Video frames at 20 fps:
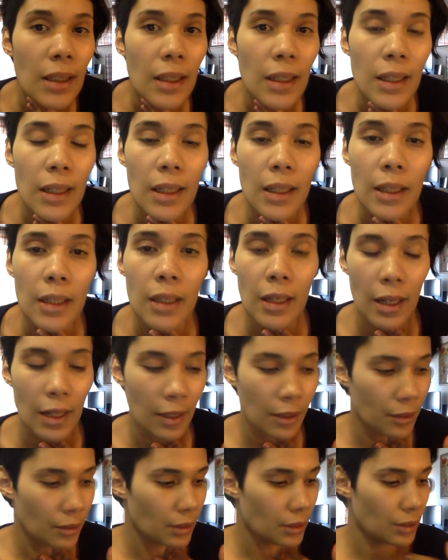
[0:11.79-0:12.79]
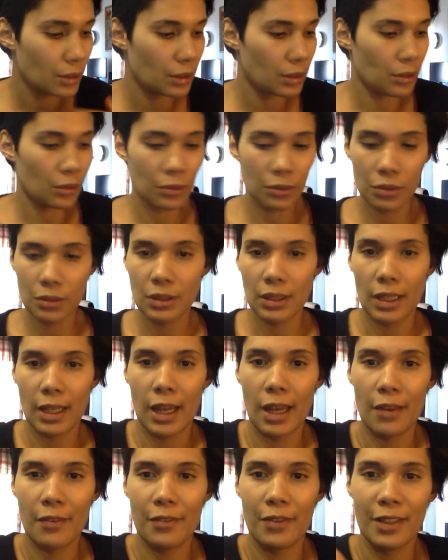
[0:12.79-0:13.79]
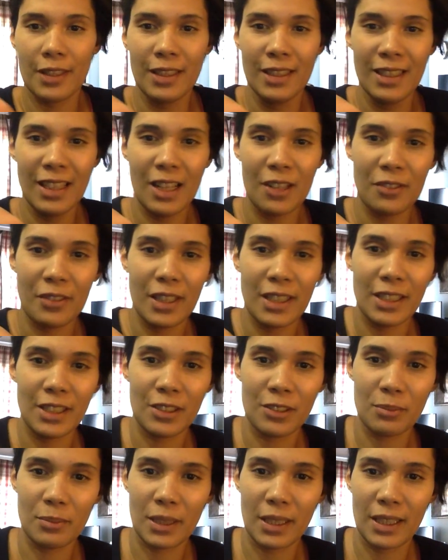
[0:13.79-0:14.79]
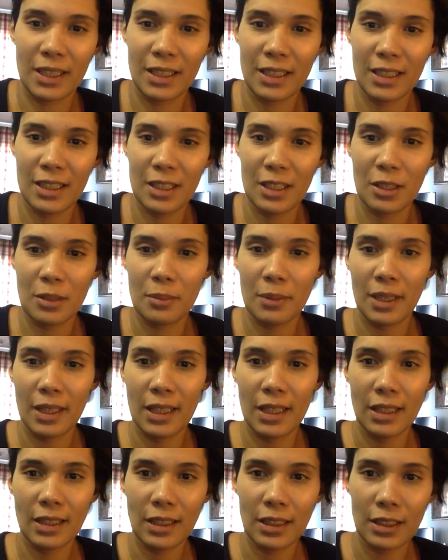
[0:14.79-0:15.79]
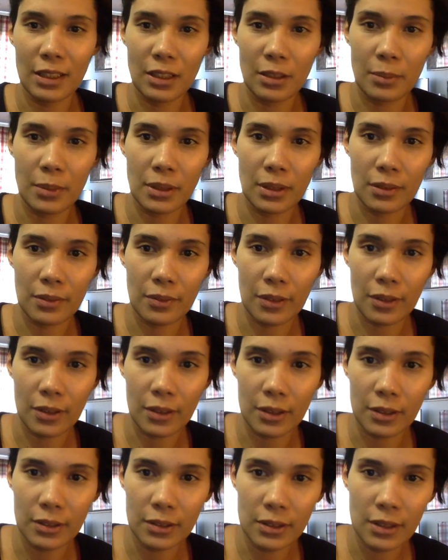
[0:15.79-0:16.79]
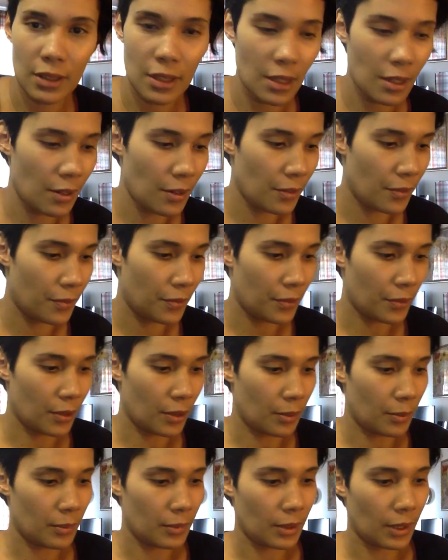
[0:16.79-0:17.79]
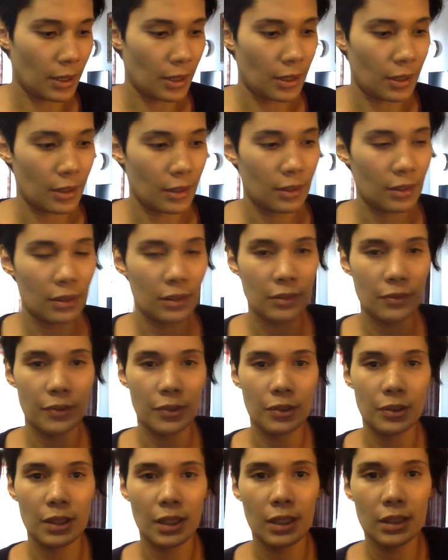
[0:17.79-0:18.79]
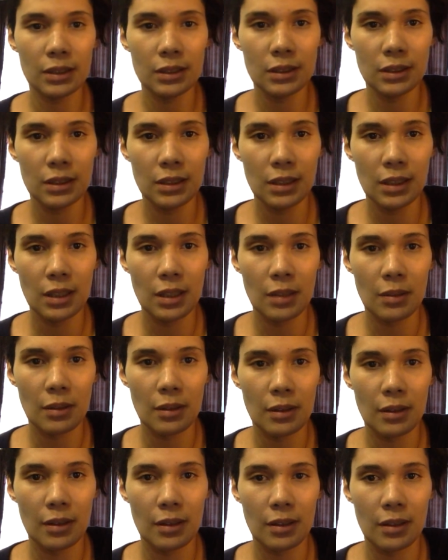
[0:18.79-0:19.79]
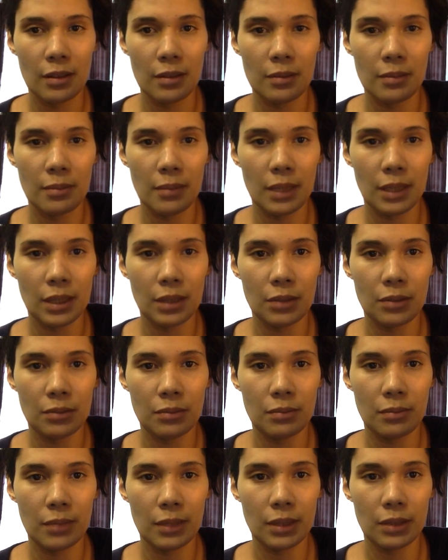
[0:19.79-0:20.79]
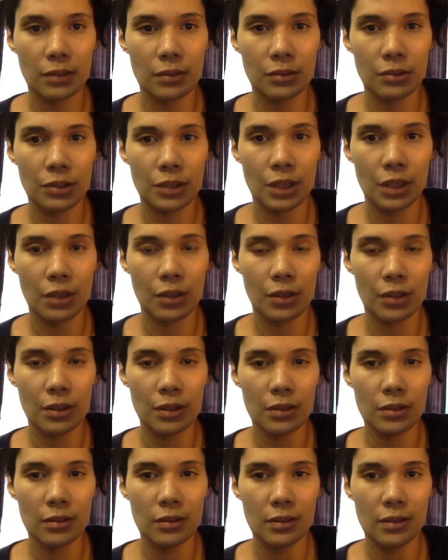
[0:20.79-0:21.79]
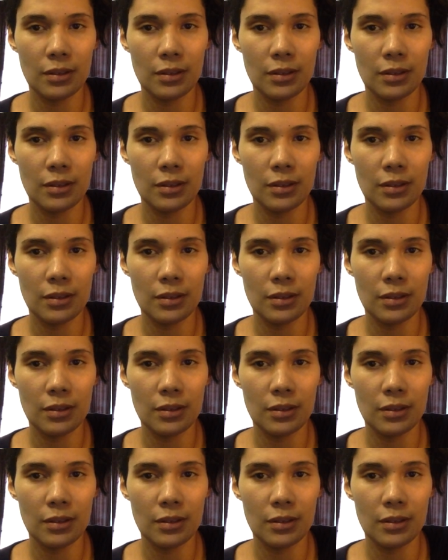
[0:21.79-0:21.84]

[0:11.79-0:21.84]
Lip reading: I'm gonna still use, I have this already on my hand, a little bit of oil from Tarte Maracuja Oil.